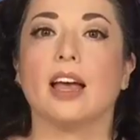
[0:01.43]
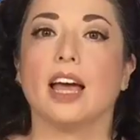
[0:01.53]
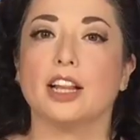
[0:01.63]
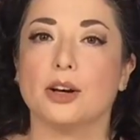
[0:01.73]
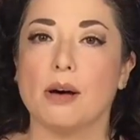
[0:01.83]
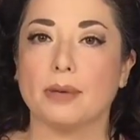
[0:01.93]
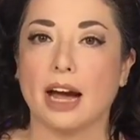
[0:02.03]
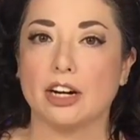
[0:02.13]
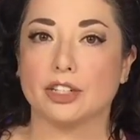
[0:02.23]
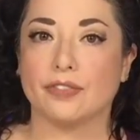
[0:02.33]
Hello, I'm
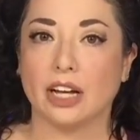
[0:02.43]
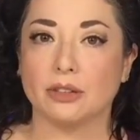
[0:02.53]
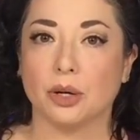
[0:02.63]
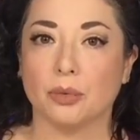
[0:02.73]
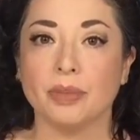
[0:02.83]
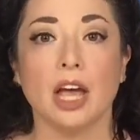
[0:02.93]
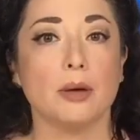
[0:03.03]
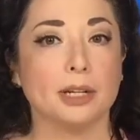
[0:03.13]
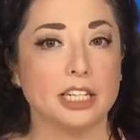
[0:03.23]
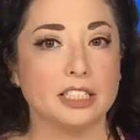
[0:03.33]
Kara DeFalco.
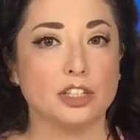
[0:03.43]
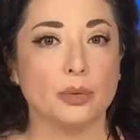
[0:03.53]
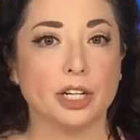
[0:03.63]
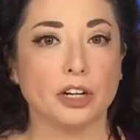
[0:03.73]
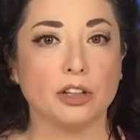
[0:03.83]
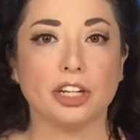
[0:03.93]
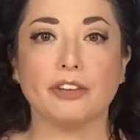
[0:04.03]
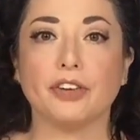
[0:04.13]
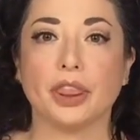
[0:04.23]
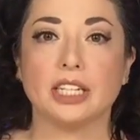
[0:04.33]
Police in Newark are
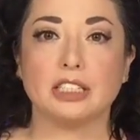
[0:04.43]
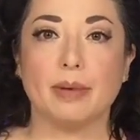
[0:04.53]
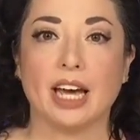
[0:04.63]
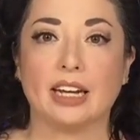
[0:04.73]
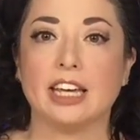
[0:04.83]
looking for this man.